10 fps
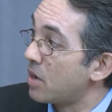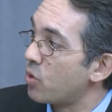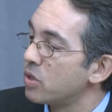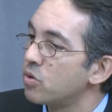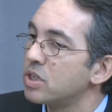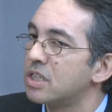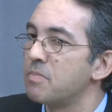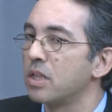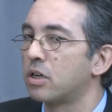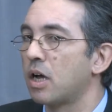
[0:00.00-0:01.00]
And when you
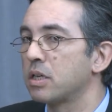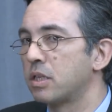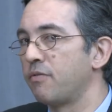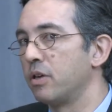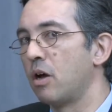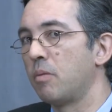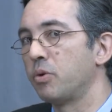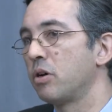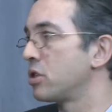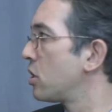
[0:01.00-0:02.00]
estimate the cost of an
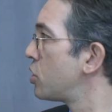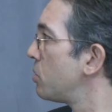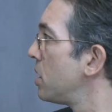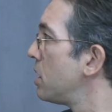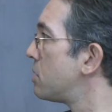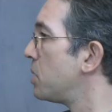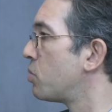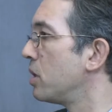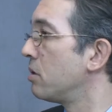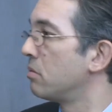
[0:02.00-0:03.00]
open heart surgery, it's
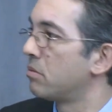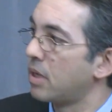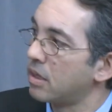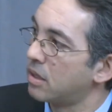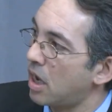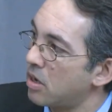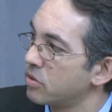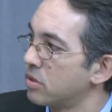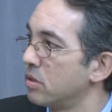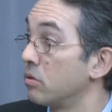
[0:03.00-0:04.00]
between
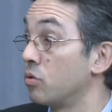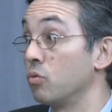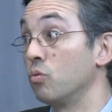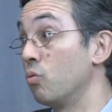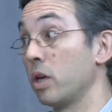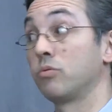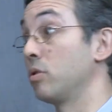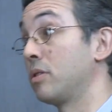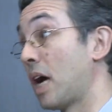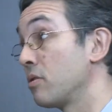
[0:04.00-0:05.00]
$10,000 to
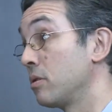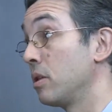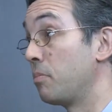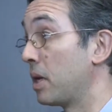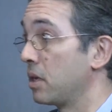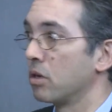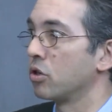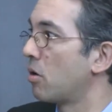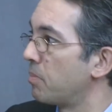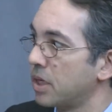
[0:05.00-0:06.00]
$100,000, depending on
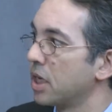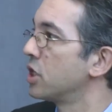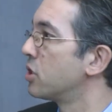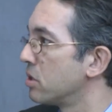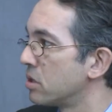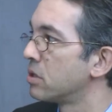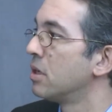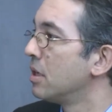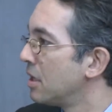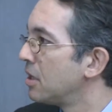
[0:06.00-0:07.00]
complications
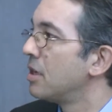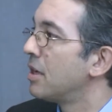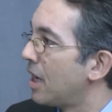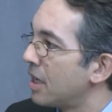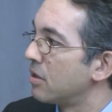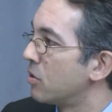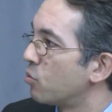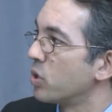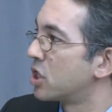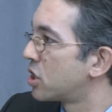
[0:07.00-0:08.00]
and
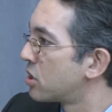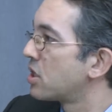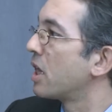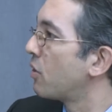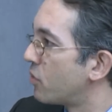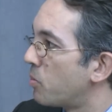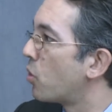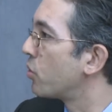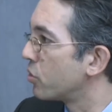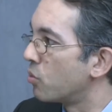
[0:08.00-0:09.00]
which side of the
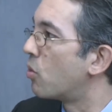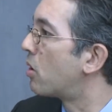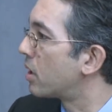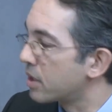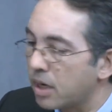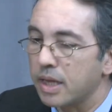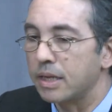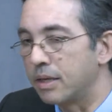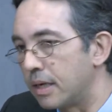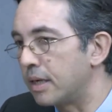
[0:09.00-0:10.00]
border you are,
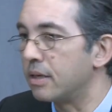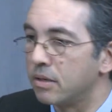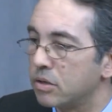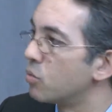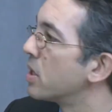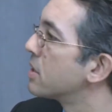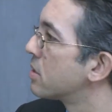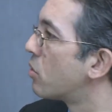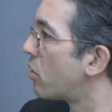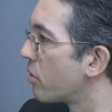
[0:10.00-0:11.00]
Canada,
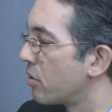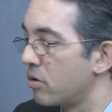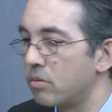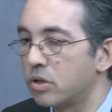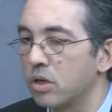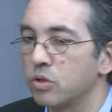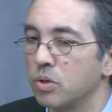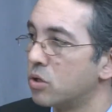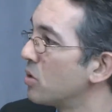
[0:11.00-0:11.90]
US, or other countries.